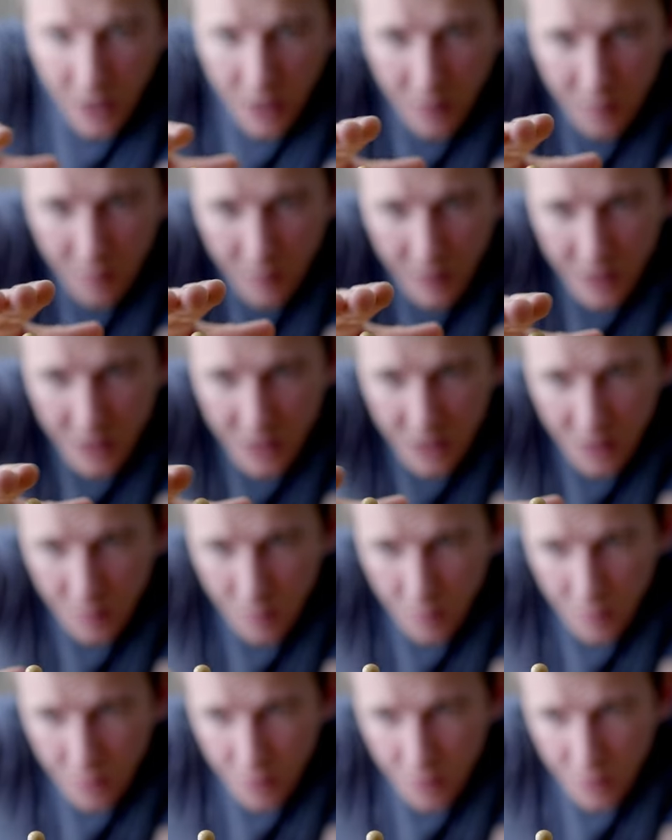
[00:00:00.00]

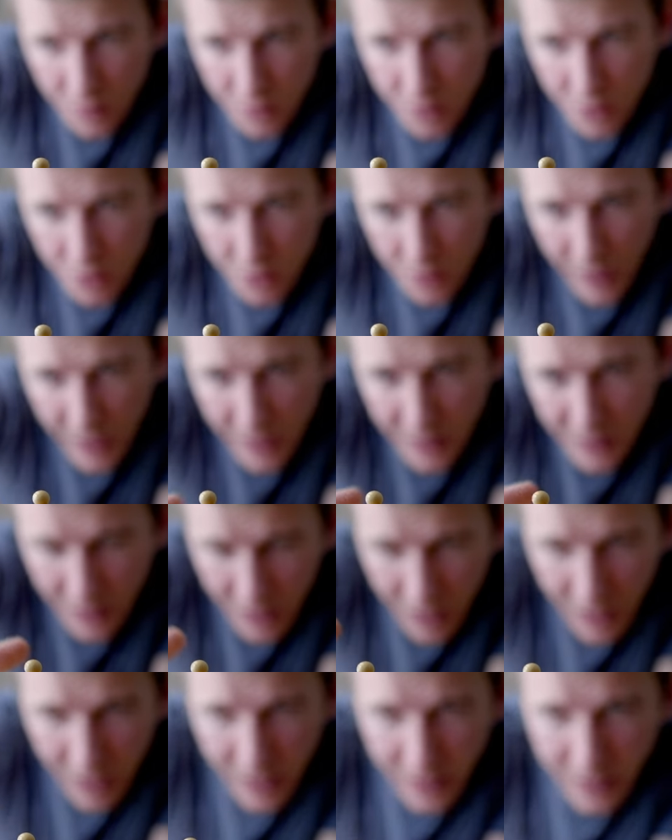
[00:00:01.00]
reasonable straight
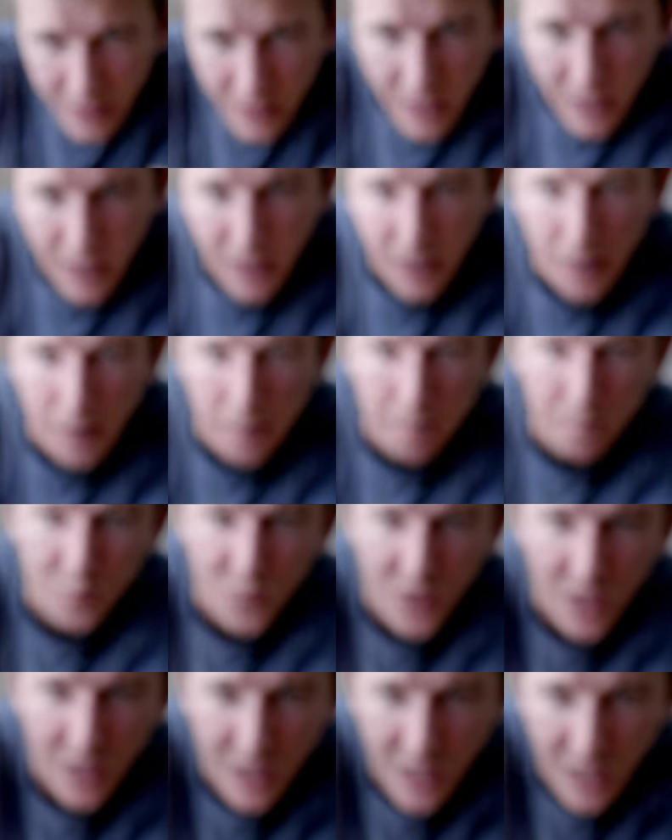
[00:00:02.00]
line. Um,
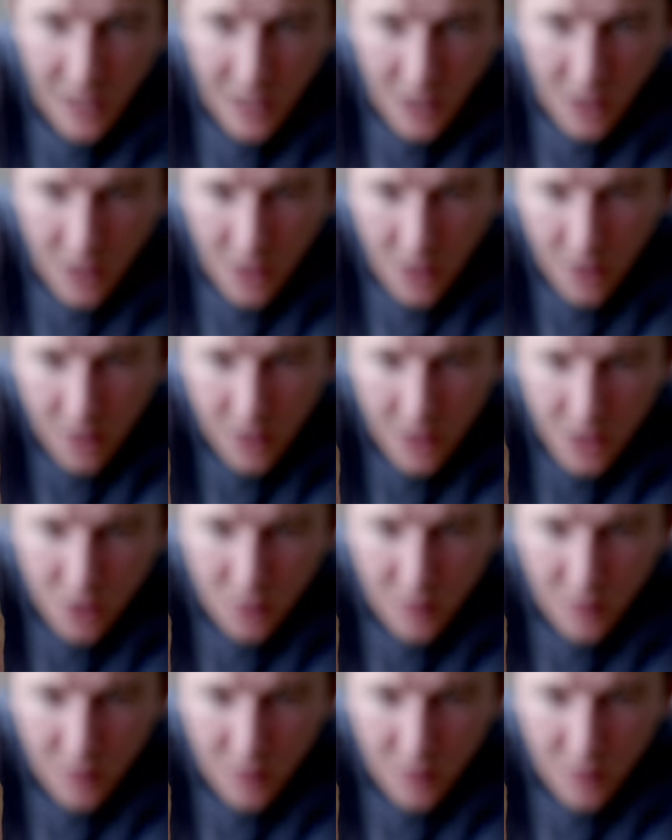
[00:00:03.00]
the king here is